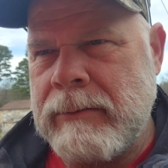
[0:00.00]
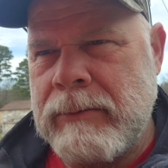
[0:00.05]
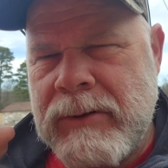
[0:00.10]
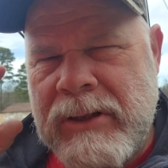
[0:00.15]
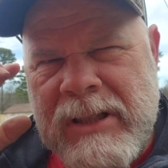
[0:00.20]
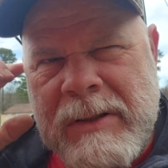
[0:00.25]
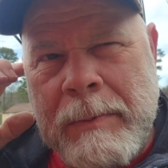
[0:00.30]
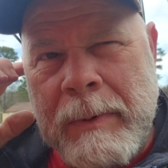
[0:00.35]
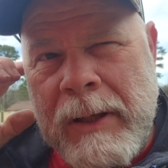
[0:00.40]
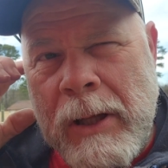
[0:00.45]

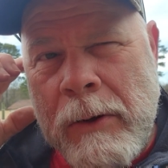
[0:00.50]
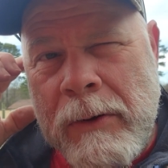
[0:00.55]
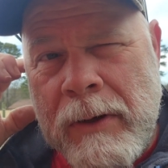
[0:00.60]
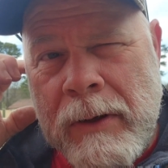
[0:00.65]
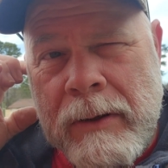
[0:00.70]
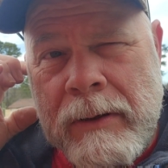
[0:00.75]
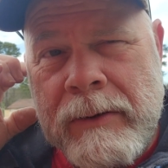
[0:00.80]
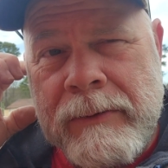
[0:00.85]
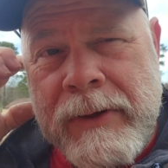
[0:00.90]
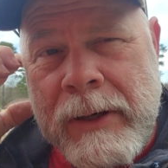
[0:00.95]
just below
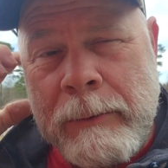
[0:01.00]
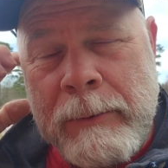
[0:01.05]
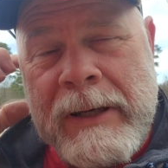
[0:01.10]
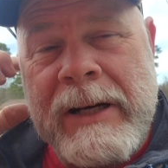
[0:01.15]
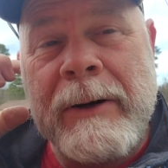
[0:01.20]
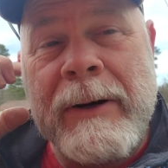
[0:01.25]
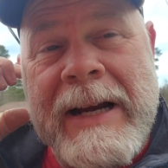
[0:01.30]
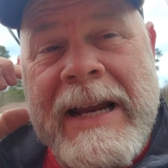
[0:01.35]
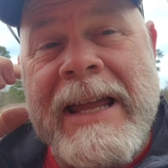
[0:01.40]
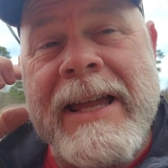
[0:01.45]
their
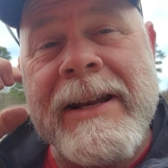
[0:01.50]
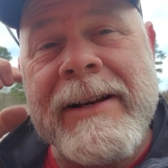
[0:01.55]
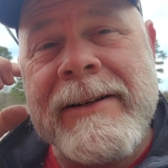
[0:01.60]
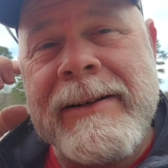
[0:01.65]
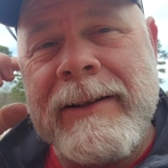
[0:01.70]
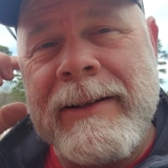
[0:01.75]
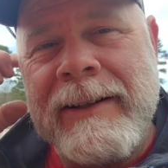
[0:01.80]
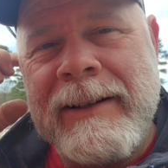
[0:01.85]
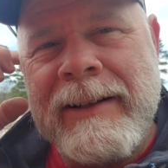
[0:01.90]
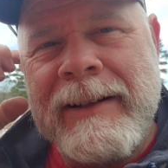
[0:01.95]
rear
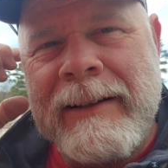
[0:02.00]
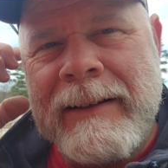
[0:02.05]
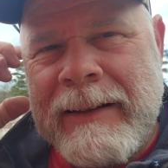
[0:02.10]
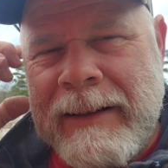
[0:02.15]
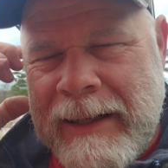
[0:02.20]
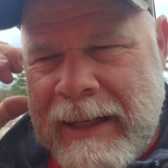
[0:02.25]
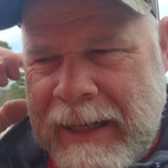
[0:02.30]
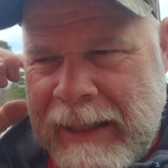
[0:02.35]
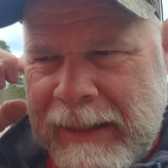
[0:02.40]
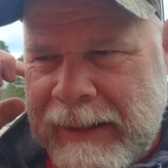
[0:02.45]
end,
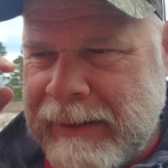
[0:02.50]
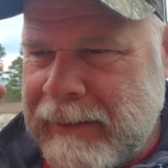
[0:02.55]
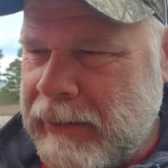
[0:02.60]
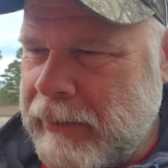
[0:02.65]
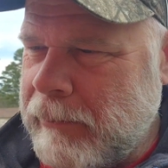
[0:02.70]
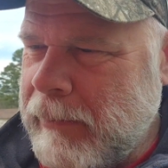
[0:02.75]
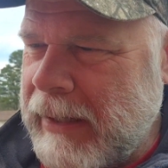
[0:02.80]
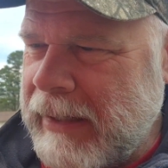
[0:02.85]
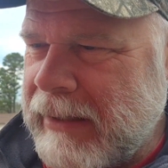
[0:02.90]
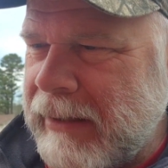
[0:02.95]

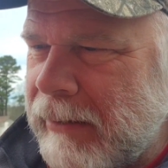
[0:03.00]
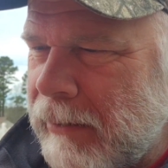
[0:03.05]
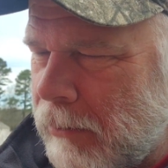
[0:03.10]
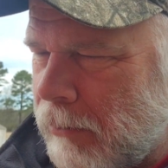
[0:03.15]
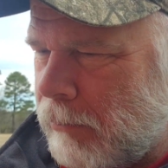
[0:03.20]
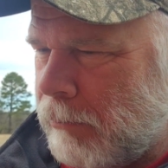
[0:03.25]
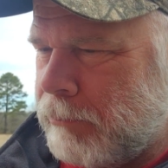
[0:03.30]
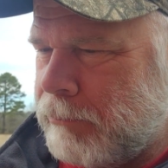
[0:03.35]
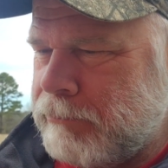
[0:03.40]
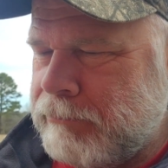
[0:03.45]
and make it a
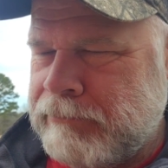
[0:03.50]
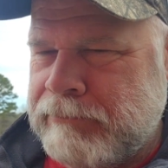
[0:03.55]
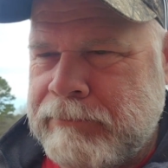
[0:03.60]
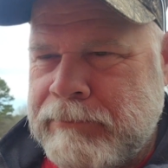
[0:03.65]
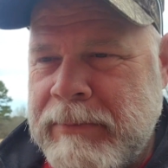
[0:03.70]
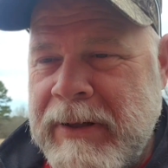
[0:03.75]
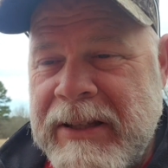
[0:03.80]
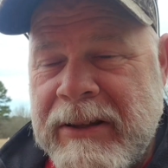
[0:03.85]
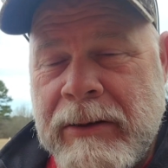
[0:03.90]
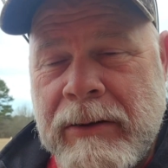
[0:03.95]
little,
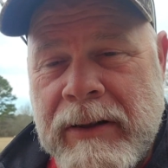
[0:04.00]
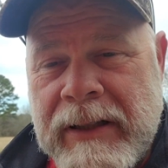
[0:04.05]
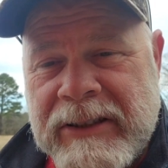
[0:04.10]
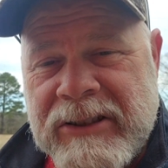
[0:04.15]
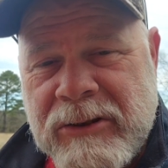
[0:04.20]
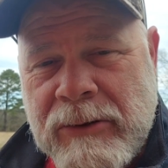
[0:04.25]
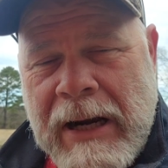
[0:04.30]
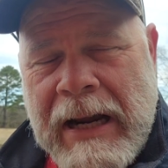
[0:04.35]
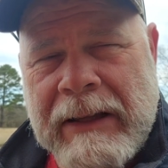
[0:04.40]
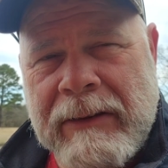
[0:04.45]
either
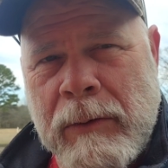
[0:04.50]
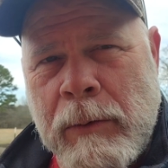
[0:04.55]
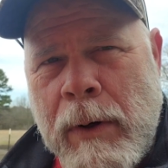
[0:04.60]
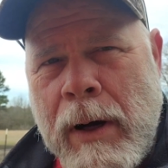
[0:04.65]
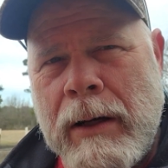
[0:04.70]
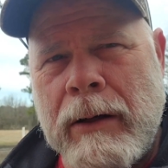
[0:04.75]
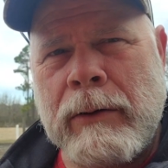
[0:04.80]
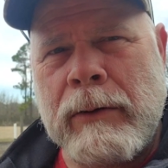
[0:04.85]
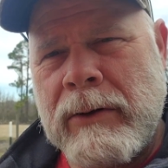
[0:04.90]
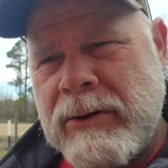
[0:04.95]
extract the
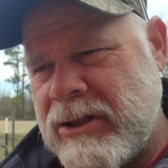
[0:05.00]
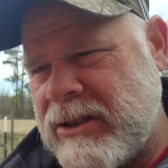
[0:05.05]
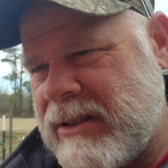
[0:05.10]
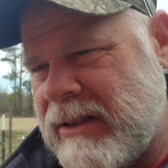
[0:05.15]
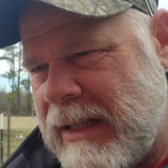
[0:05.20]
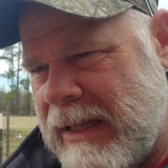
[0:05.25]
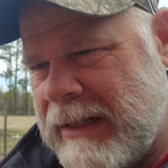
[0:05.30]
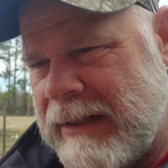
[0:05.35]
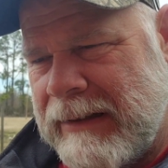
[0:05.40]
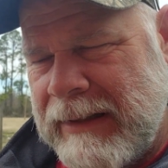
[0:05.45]
water or
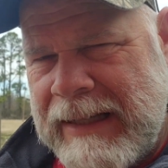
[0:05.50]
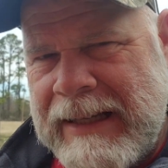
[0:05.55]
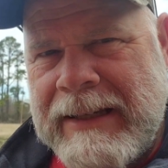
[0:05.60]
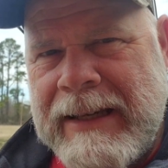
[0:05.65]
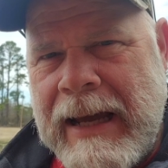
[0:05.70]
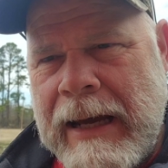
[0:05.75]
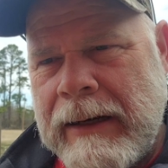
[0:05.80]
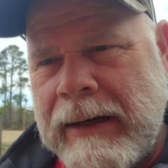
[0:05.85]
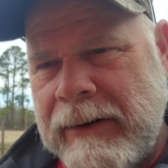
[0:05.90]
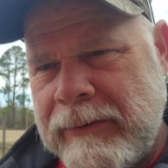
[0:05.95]
just let it leak
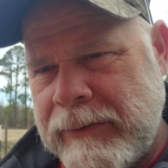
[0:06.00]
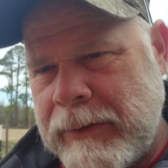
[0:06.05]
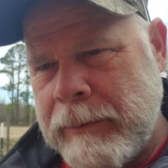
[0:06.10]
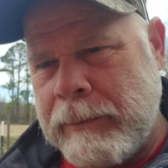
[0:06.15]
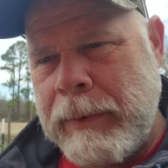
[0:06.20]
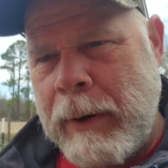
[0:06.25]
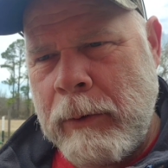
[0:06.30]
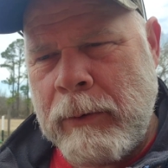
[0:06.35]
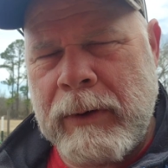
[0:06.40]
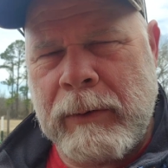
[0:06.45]
out after you
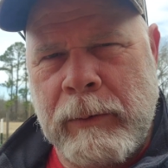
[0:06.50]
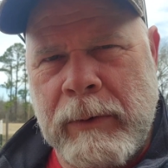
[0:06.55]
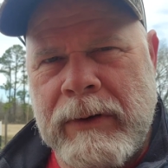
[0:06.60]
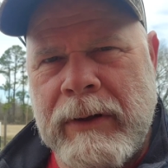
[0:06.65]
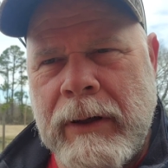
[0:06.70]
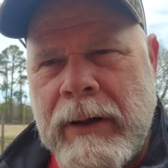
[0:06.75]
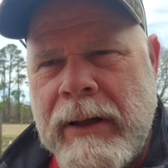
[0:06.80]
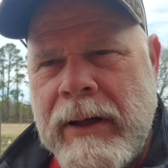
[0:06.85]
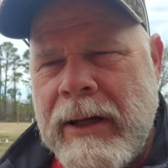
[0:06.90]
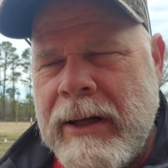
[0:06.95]
poke it with
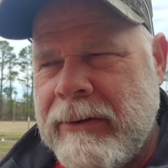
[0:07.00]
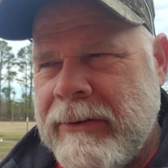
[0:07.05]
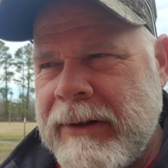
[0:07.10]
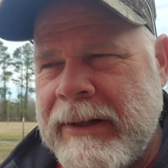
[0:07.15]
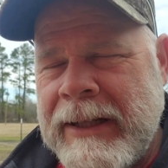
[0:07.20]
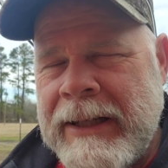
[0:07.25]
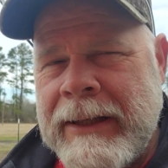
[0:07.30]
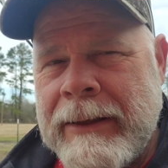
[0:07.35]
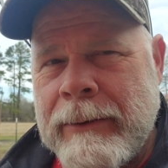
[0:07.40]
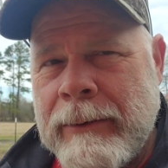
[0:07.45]
the
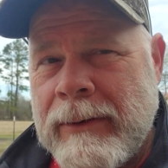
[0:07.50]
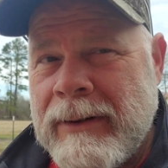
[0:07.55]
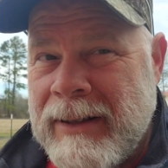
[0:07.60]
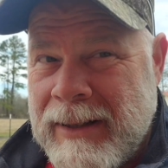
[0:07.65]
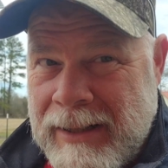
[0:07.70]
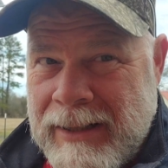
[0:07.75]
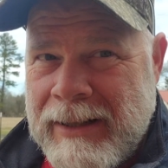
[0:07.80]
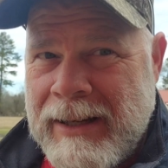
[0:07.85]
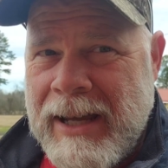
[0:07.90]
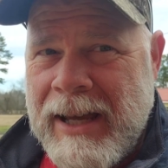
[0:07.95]
needle.
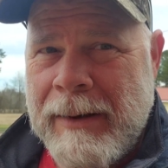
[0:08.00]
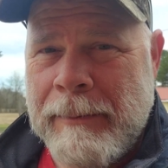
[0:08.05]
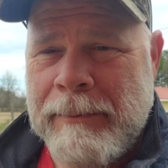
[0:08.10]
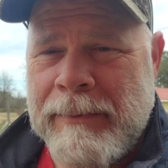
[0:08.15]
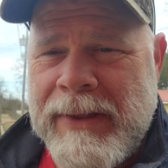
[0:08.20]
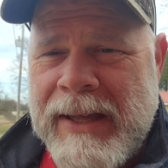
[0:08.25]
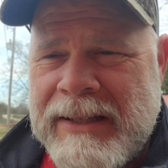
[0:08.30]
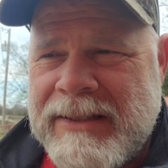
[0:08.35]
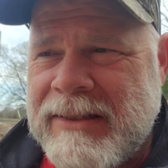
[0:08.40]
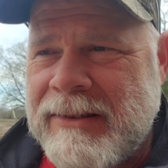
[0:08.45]
Yep,
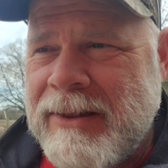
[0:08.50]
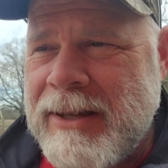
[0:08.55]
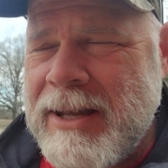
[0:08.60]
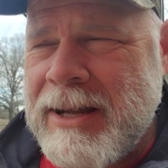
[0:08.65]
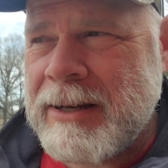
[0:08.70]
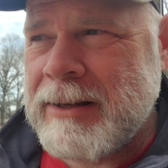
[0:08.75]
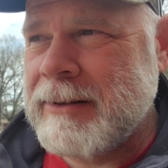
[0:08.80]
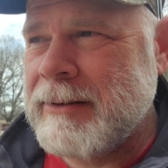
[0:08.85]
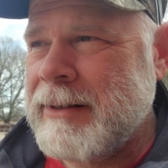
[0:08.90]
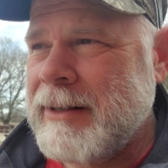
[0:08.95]
that's a
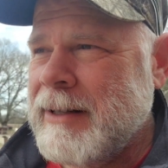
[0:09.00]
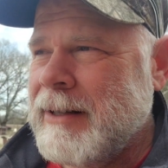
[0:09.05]
thing.